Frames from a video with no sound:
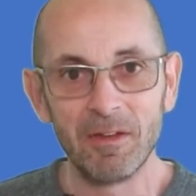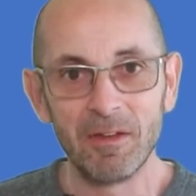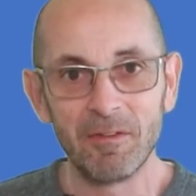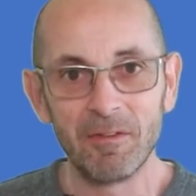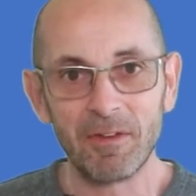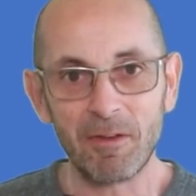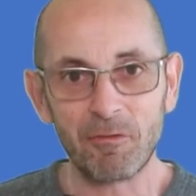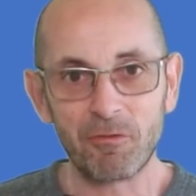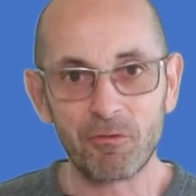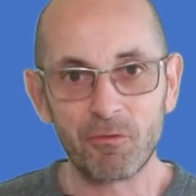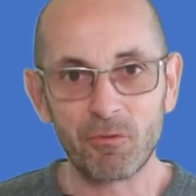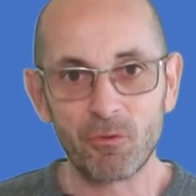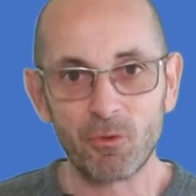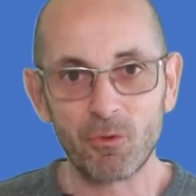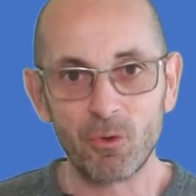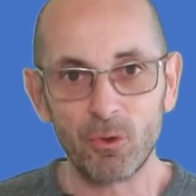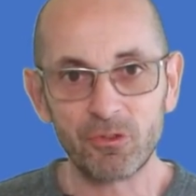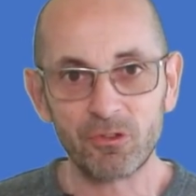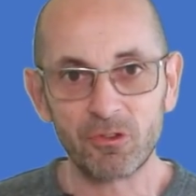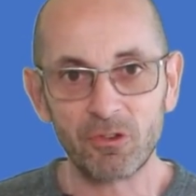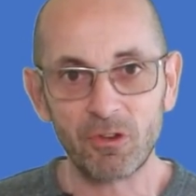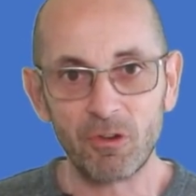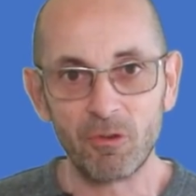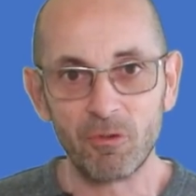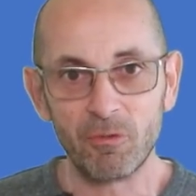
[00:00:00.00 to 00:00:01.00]
that
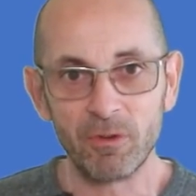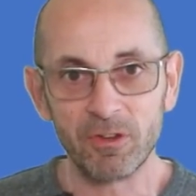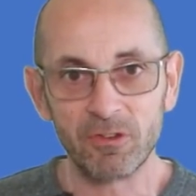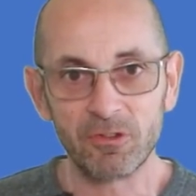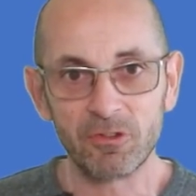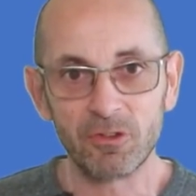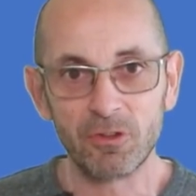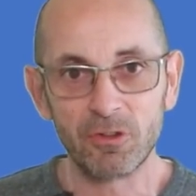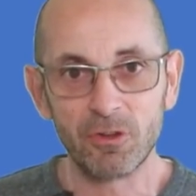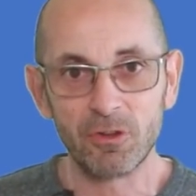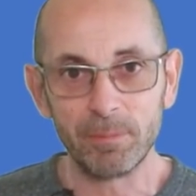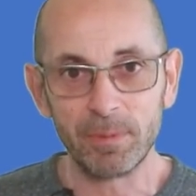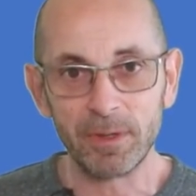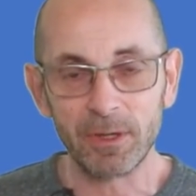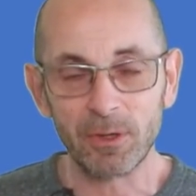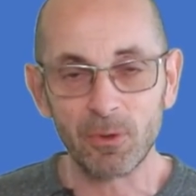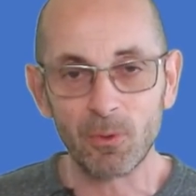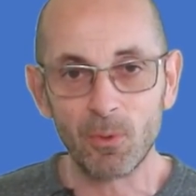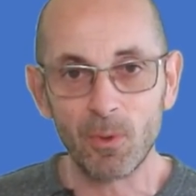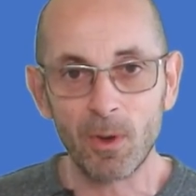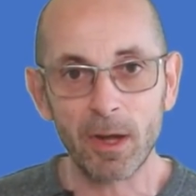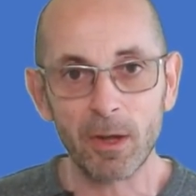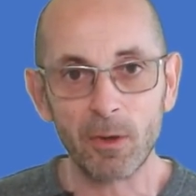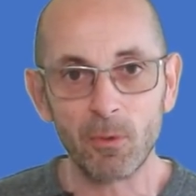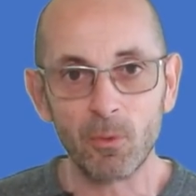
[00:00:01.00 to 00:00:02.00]
frost risk could be
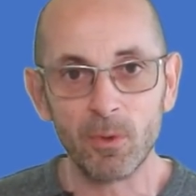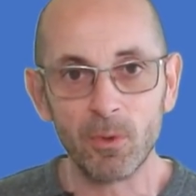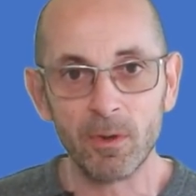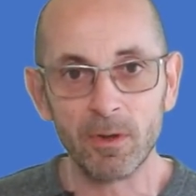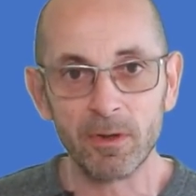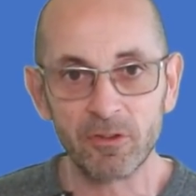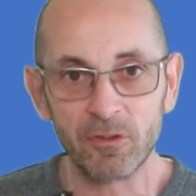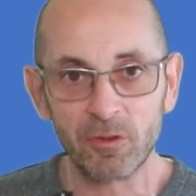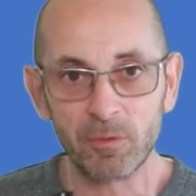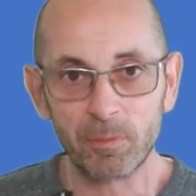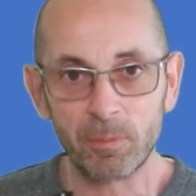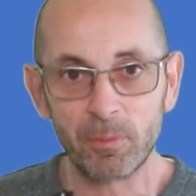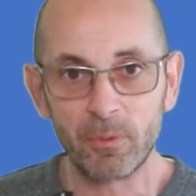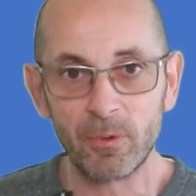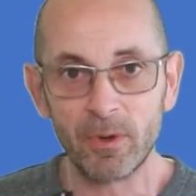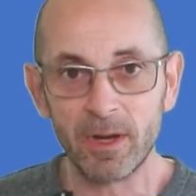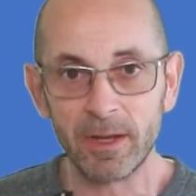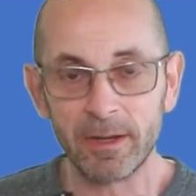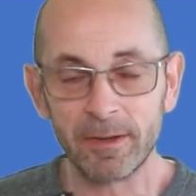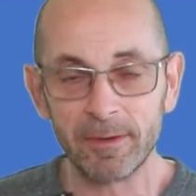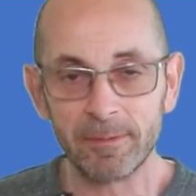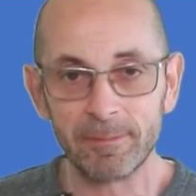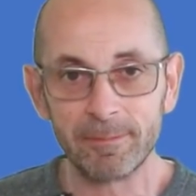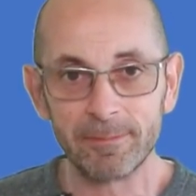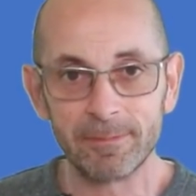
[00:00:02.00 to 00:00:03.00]
quite
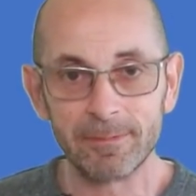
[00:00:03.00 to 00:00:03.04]
widespread.